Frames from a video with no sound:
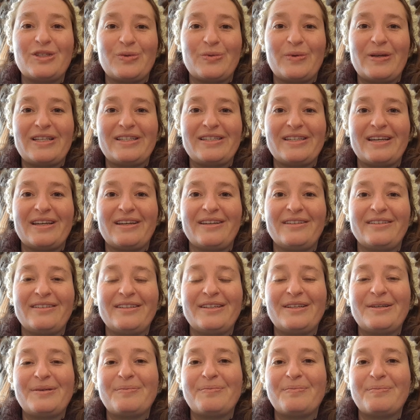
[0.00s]
winter.
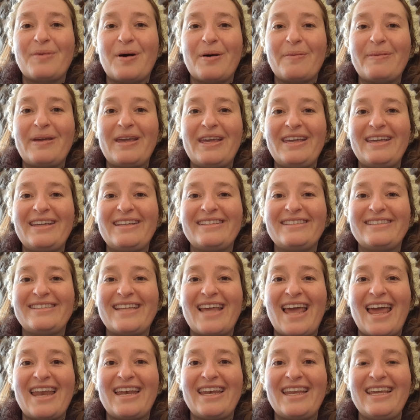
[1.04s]
Mommy,
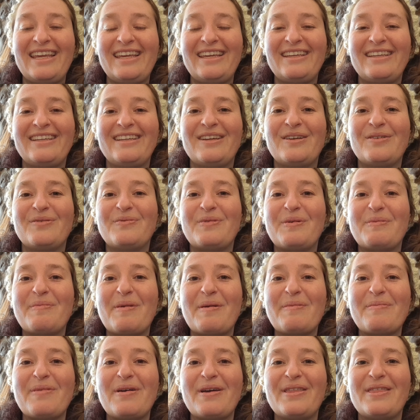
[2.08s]
Daddy,
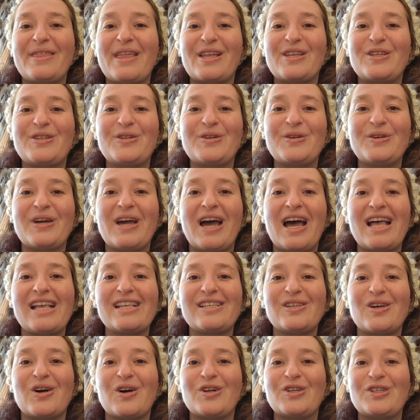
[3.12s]
remember that you
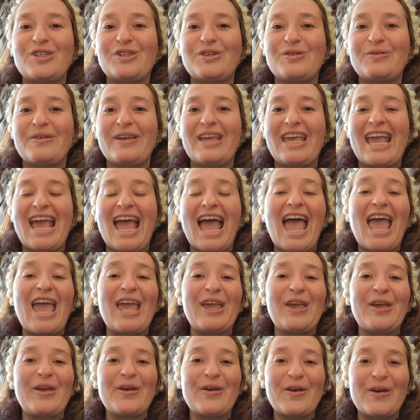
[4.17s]
guys are doing
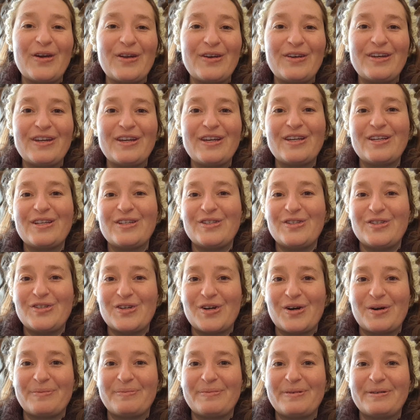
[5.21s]
a good
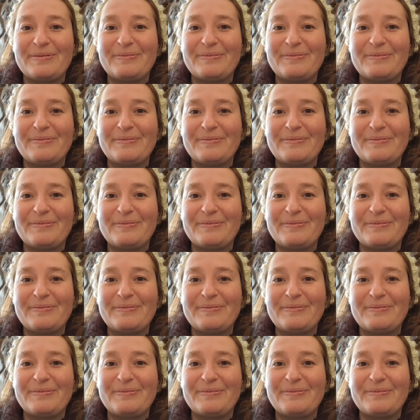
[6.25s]
job.